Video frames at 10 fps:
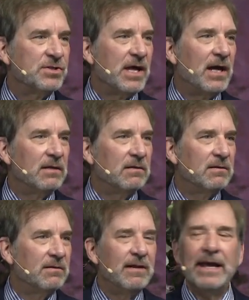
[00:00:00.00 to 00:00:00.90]
that
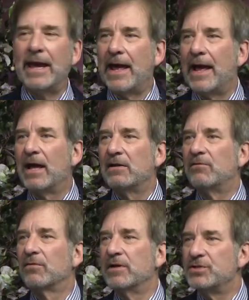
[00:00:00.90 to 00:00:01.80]
they had
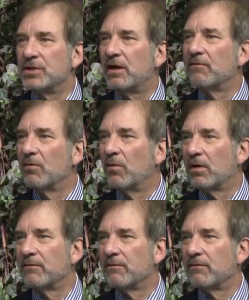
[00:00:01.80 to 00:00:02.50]
for each and every one